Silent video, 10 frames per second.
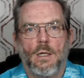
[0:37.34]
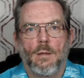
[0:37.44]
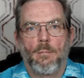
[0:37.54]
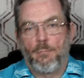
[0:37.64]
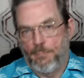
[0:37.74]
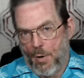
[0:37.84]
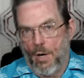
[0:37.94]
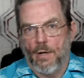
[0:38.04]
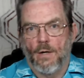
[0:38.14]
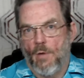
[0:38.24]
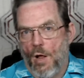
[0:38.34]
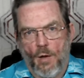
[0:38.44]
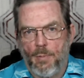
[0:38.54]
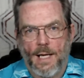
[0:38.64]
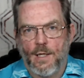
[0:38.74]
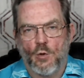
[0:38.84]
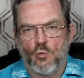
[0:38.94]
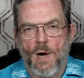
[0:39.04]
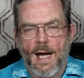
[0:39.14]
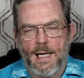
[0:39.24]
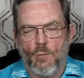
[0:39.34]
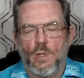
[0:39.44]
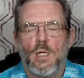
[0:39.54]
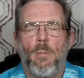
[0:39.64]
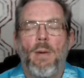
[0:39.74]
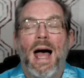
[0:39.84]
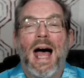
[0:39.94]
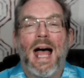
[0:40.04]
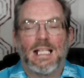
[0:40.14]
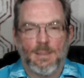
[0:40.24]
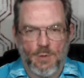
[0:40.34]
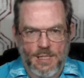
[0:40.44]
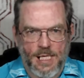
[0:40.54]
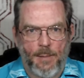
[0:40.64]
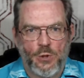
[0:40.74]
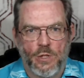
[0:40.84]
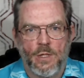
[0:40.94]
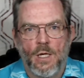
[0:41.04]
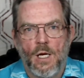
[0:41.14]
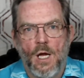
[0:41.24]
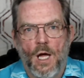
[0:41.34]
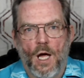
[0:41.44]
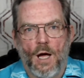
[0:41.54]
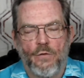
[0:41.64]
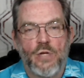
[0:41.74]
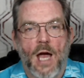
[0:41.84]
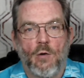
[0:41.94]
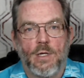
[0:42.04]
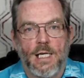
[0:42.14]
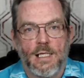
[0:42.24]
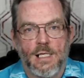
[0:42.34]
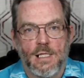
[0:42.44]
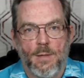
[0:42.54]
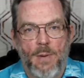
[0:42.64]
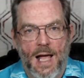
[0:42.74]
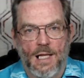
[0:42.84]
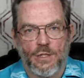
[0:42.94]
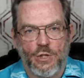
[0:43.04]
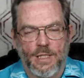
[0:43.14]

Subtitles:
part of all of Plato's writing, with the possible exception of Socrates' Apology.